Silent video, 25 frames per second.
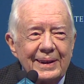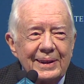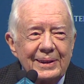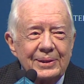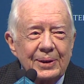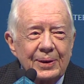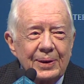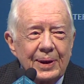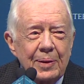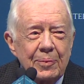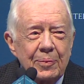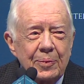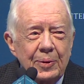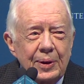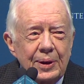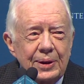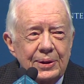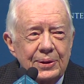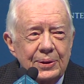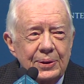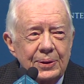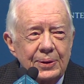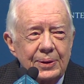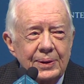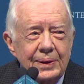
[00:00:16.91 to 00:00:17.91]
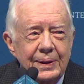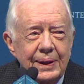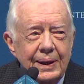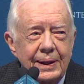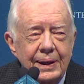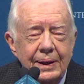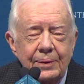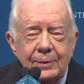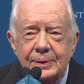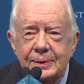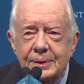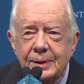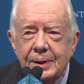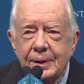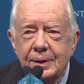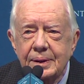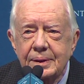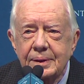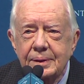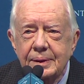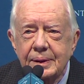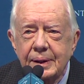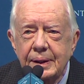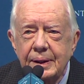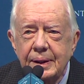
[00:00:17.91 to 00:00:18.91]
So they're pretty sure that there was a,
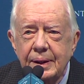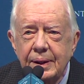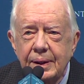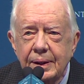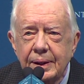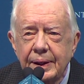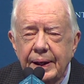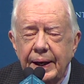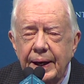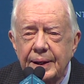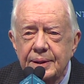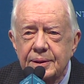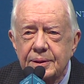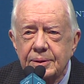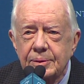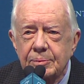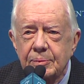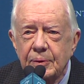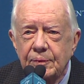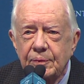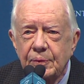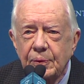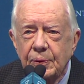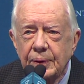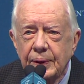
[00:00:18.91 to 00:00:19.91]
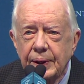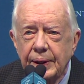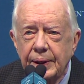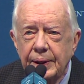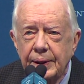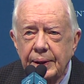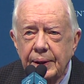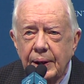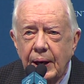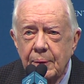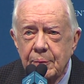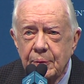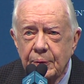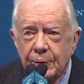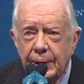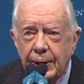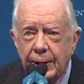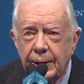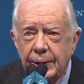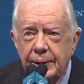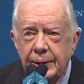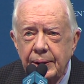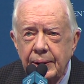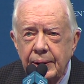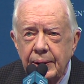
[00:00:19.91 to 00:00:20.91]
a cancer before they
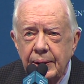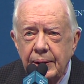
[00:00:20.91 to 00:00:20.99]
operated